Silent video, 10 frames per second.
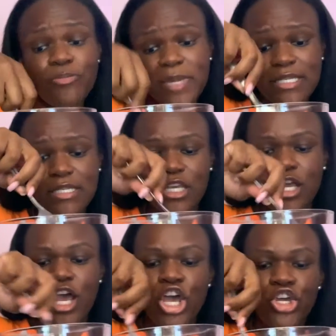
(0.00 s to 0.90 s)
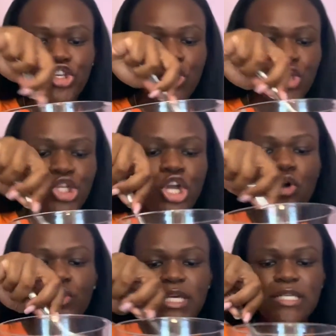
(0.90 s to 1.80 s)
mixing, you'll
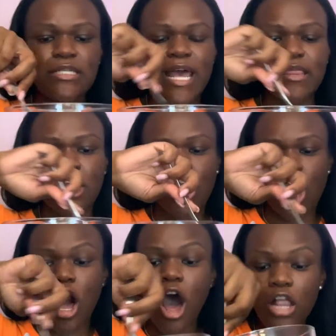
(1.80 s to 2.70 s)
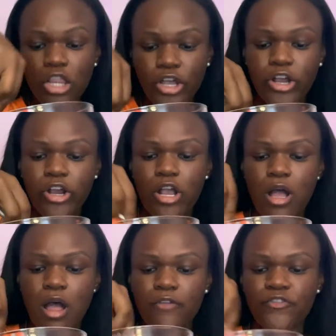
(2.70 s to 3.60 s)
notice that the color
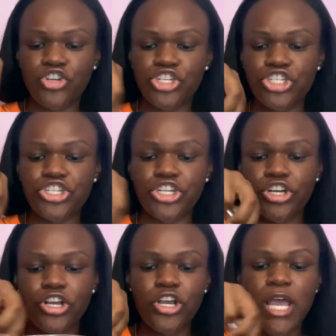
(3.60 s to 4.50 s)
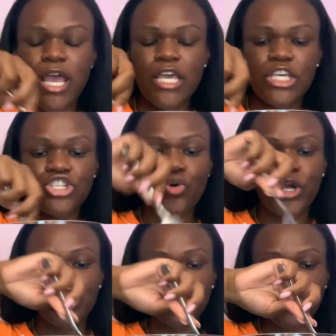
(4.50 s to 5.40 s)
of your sugar is
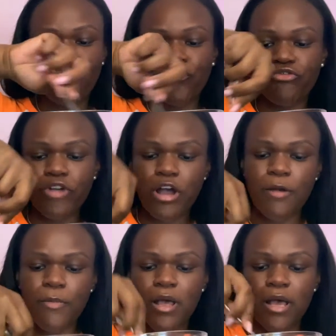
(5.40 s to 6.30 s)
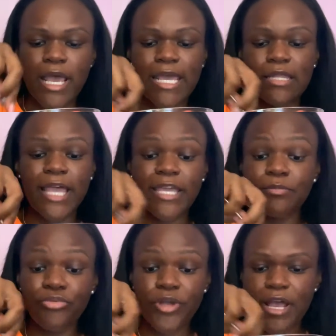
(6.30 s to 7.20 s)
going to go from a light
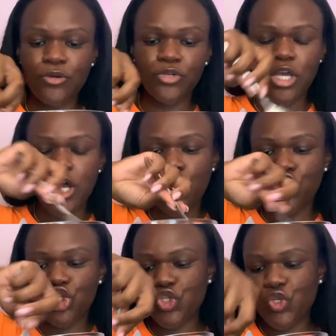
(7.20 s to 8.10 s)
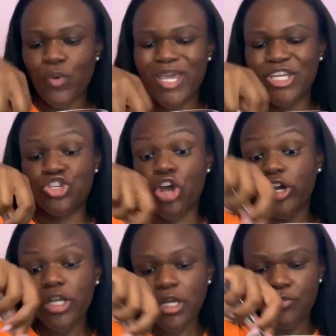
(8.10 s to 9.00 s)
brown to a
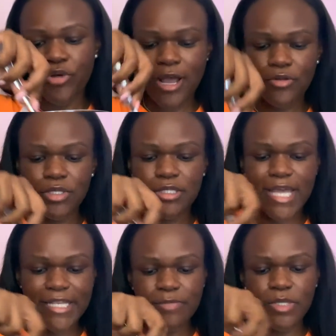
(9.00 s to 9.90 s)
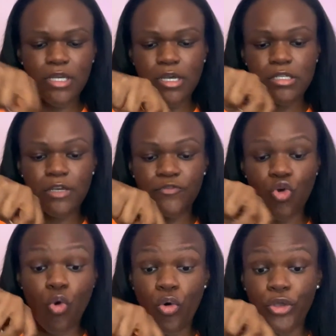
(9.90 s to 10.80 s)
dark brown. That's because of
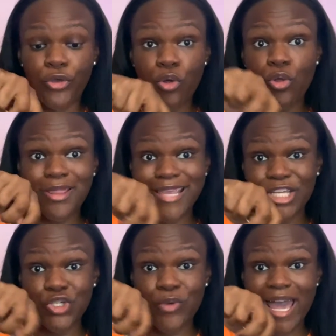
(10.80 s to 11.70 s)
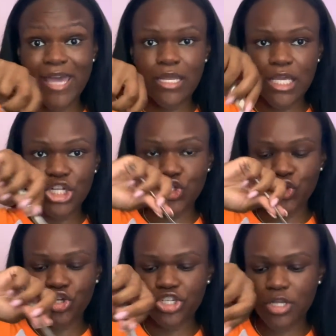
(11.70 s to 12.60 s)
the oil that you added into
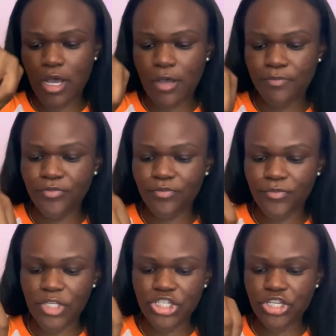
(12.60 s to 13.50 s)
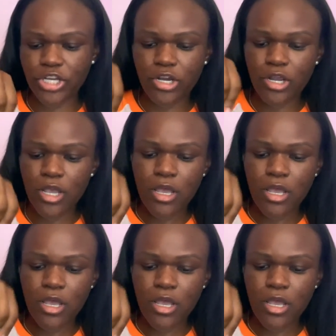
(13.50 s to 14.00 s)
your sugar.